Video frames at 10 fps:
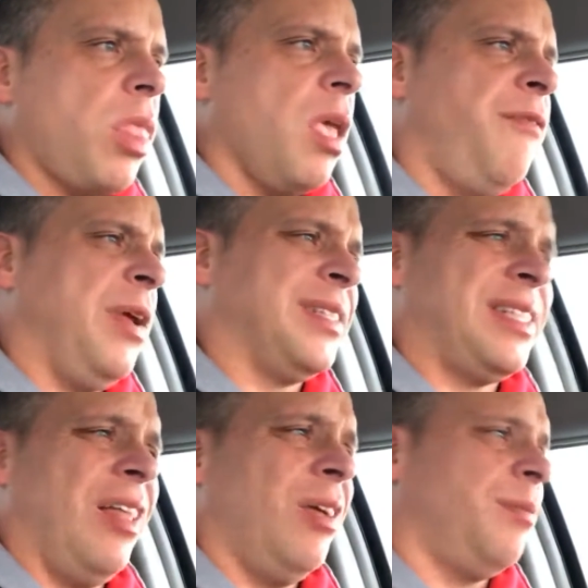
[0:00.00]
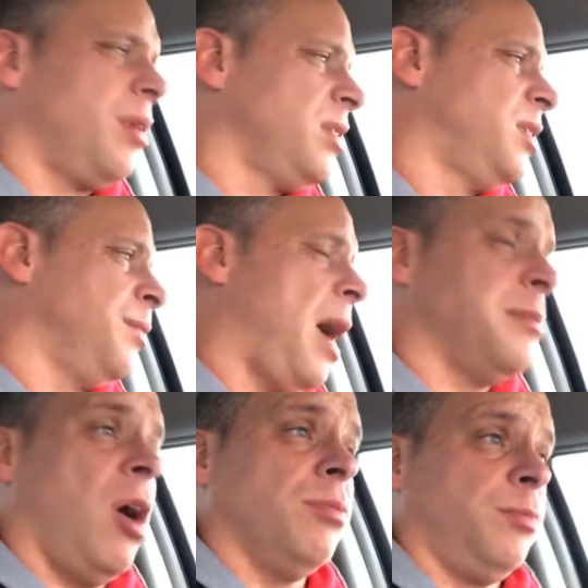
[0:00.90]
If you can sell it, sometimes
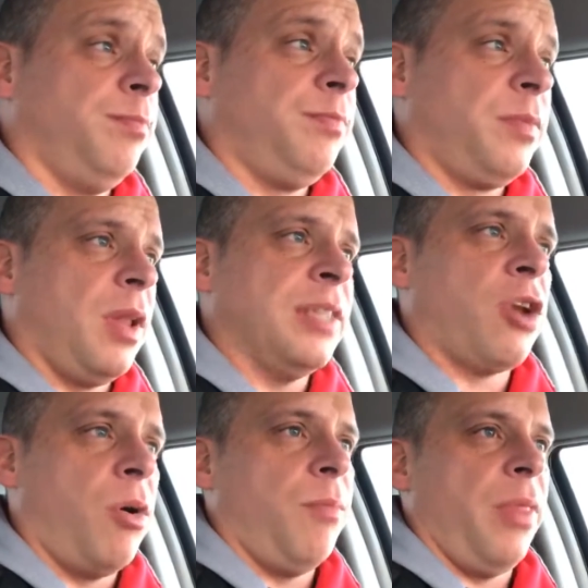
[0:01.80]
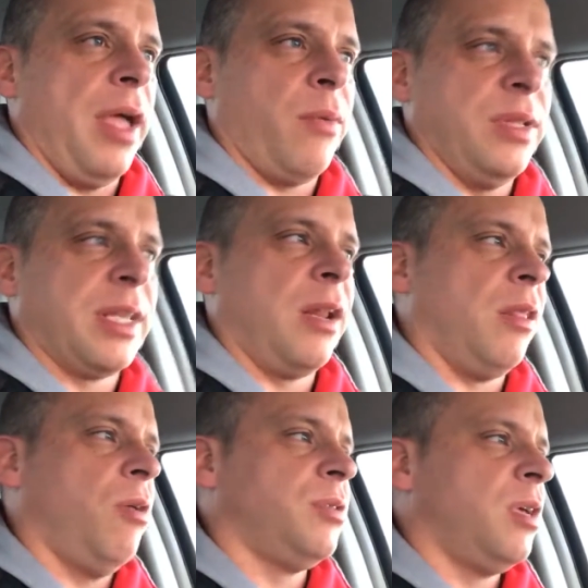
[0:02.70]
I start, like when it's getting
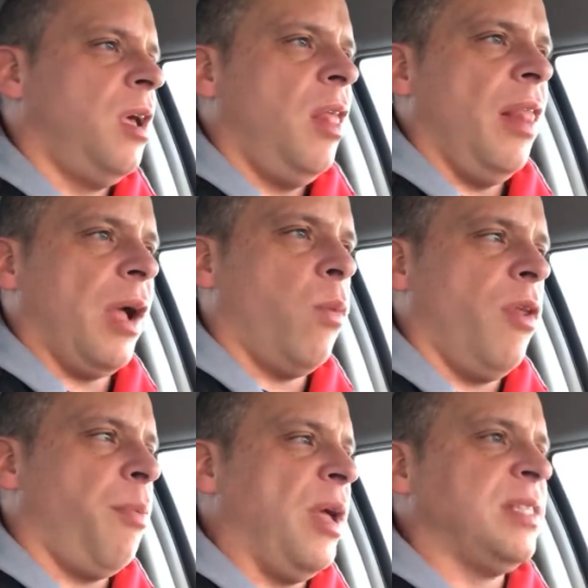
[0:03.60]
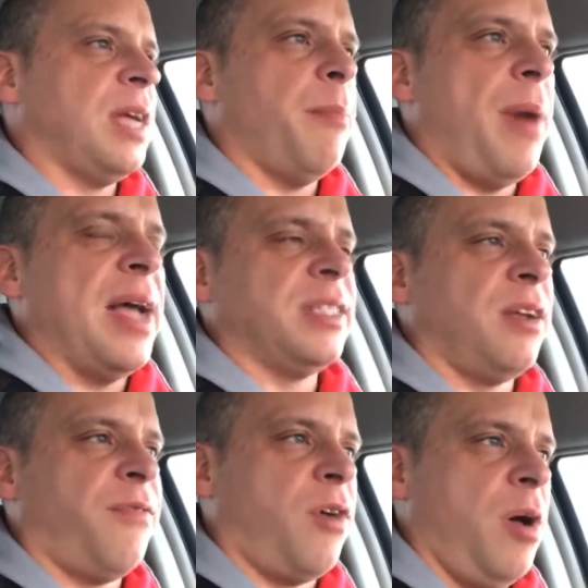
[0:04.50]
close, like one of the places I buy
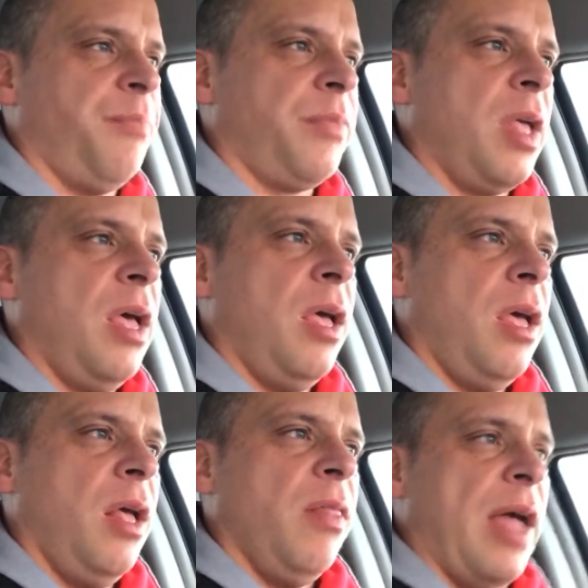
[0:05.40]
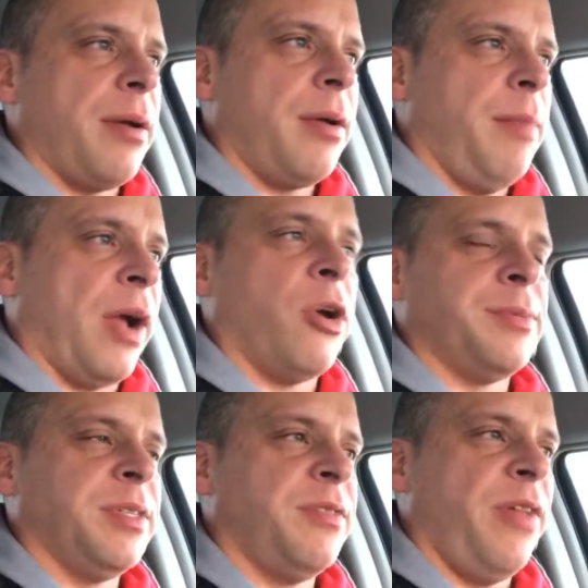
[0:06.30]
stuff from, like my
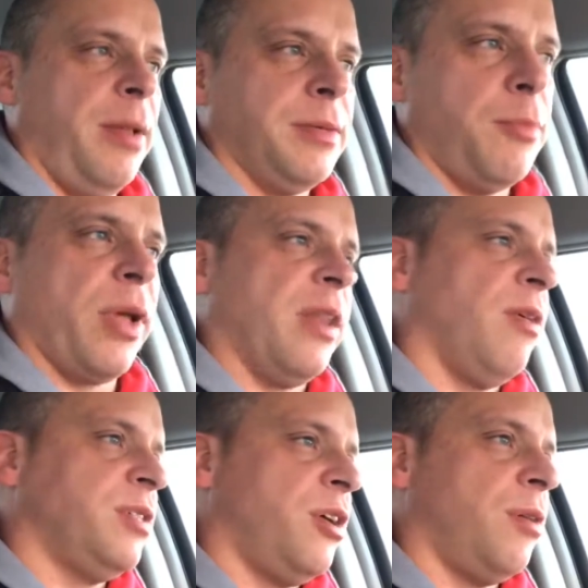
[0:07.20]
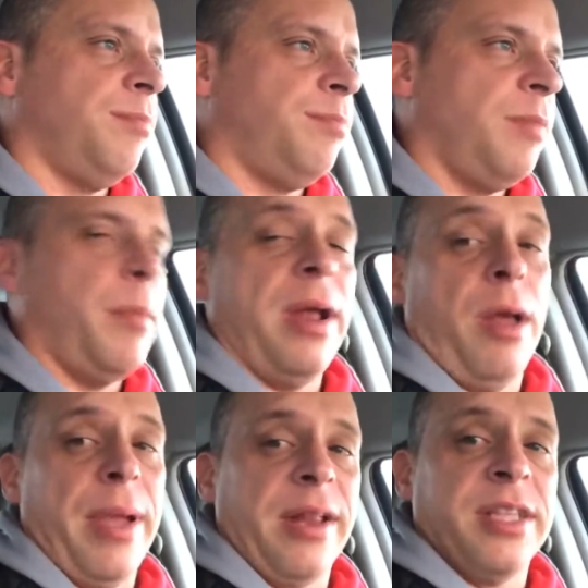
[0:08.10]
Christmas inflatables. I'm gonna get to those here. I might
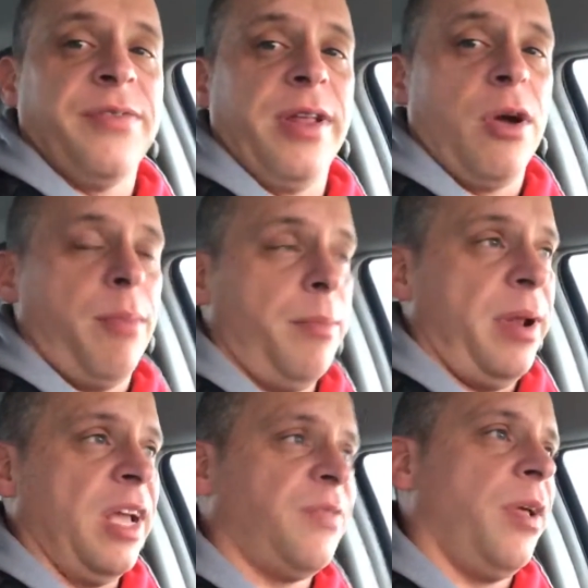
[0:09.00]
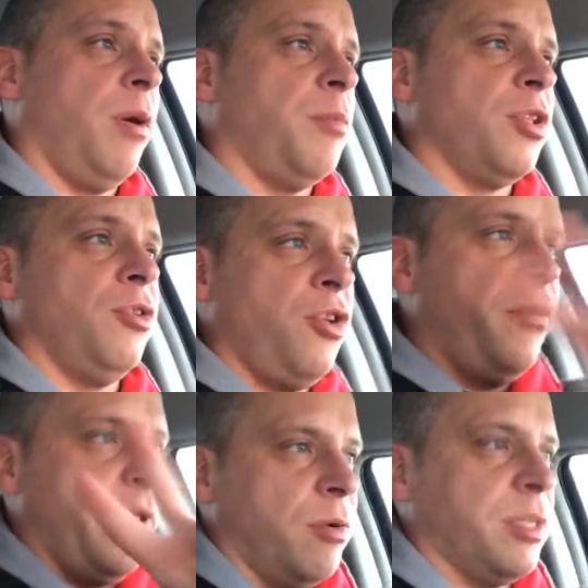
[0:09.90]
not make it this video, but my next video, I'm gonna do 2
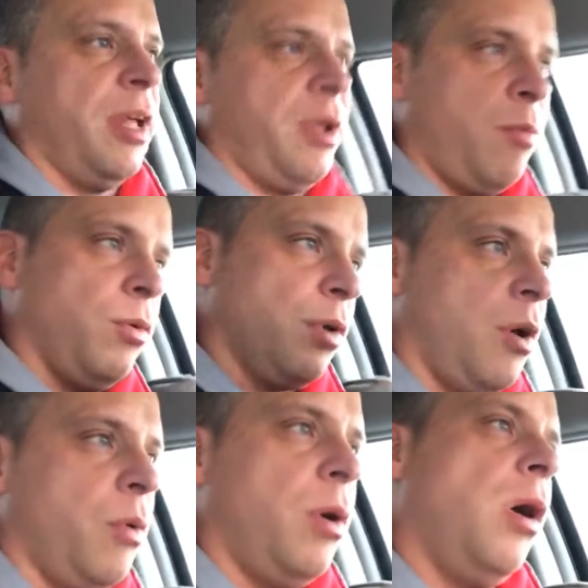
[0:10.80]
videos today, and we'll go.